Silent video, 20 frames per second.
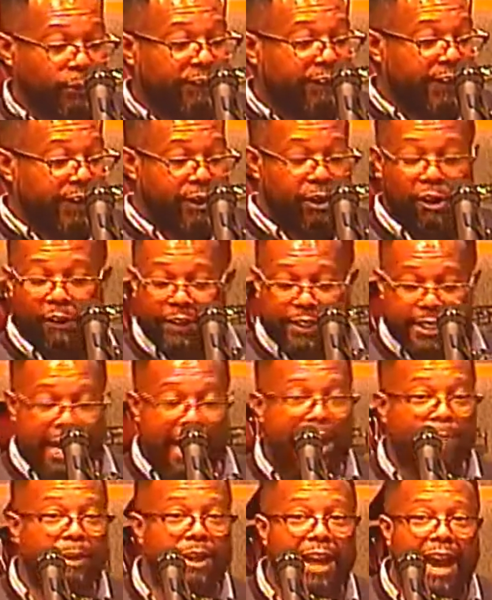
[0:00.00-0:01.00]
gonna go over
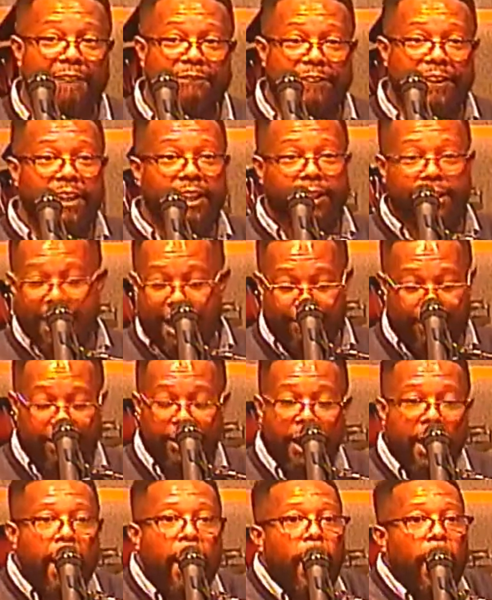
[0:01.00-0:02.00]
time here. I feel it coming.
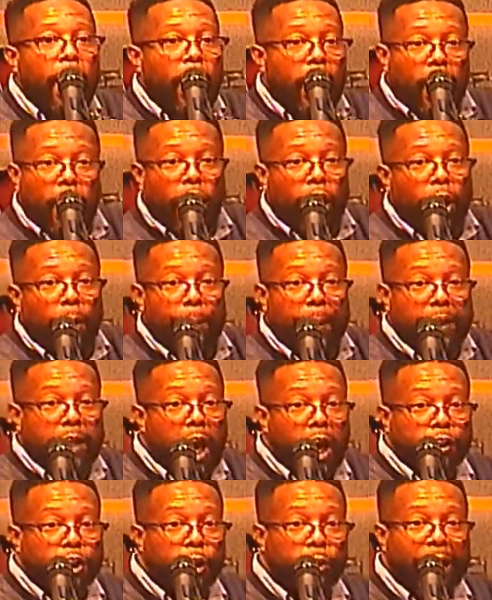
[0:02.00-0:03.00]

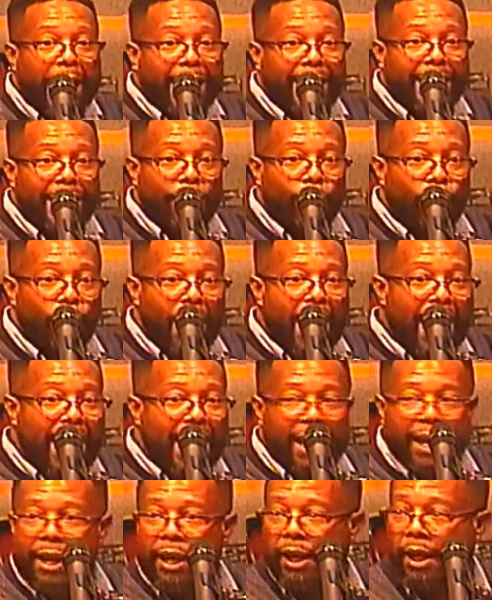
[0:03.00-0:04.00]
Because you gotta get
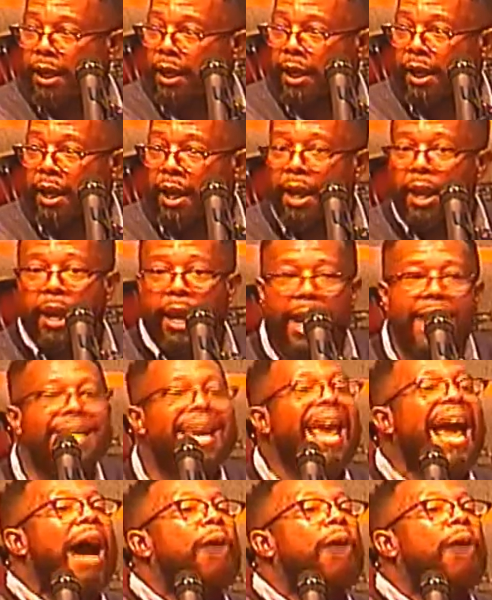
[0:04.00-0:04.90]
ready. And yeah, I